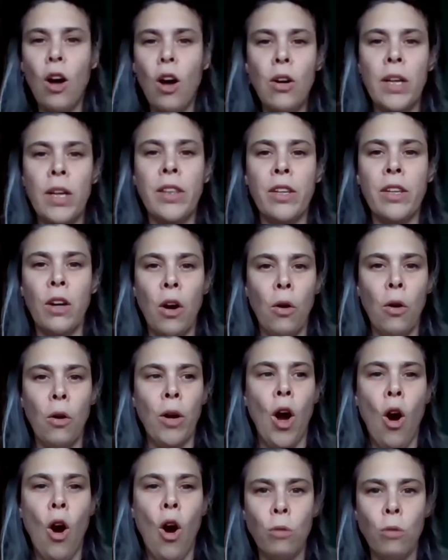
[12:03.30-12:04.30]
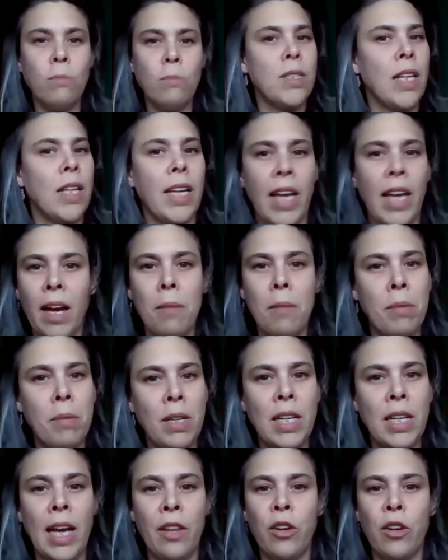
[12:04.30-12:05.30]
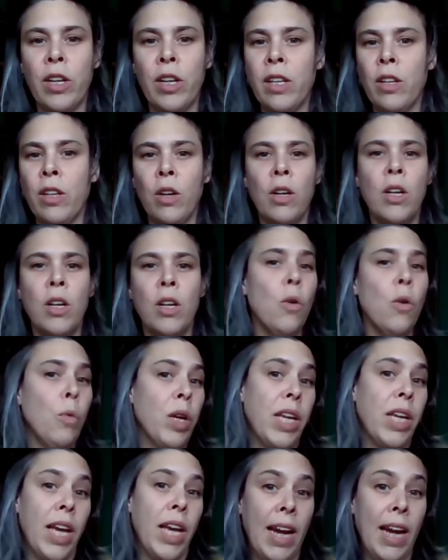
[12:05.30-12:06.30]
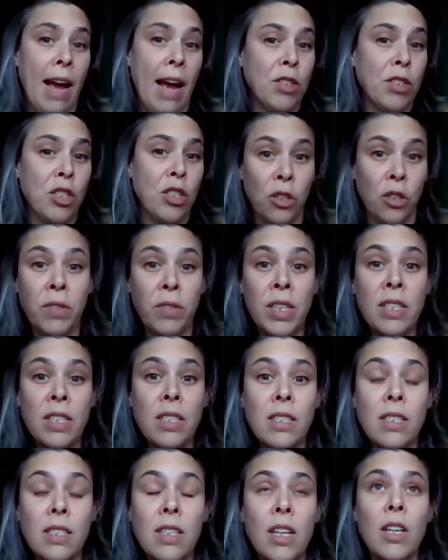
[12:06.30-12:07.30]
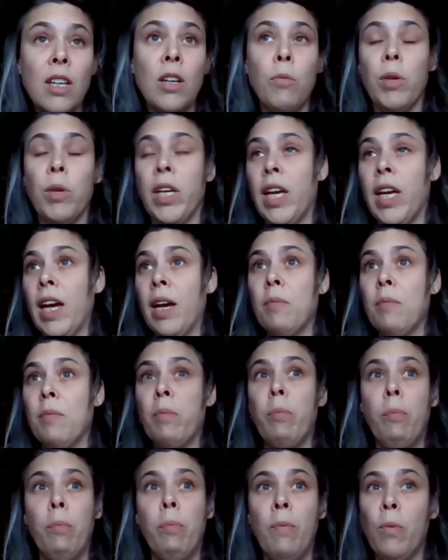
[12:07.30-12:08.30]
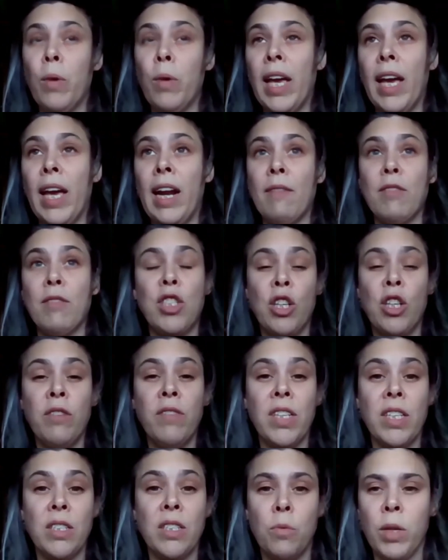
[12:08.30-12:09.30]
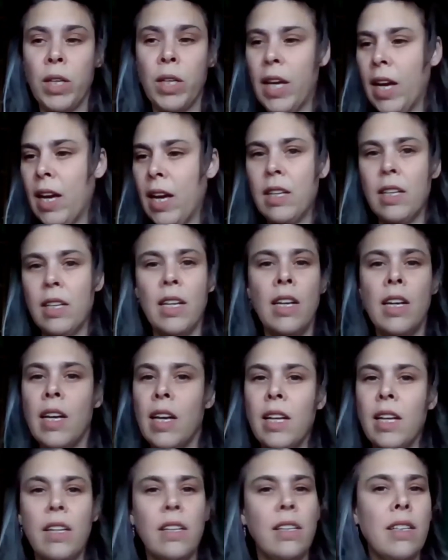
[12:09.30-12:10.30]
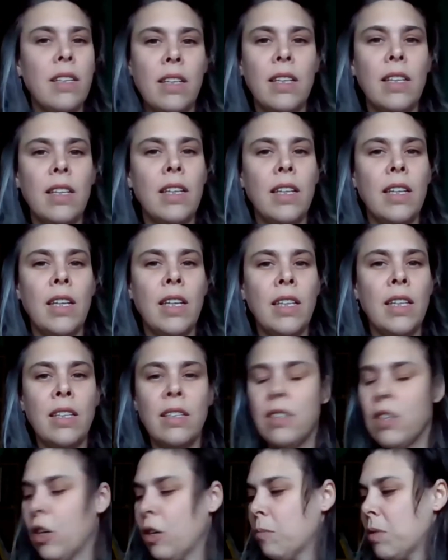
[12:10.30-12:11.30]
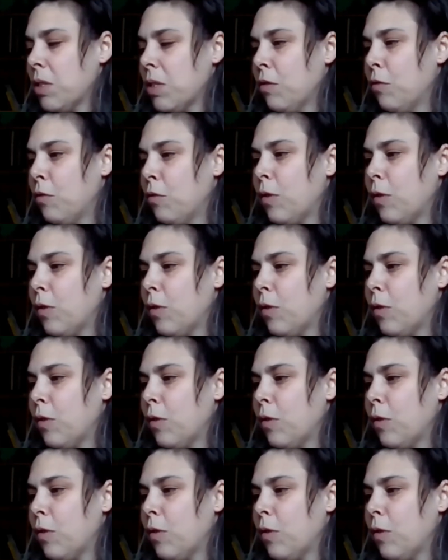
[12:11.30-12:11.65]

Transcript: in their own homes. They can't be together either. We can't have a service. We can't have a service. We can't. And in terms of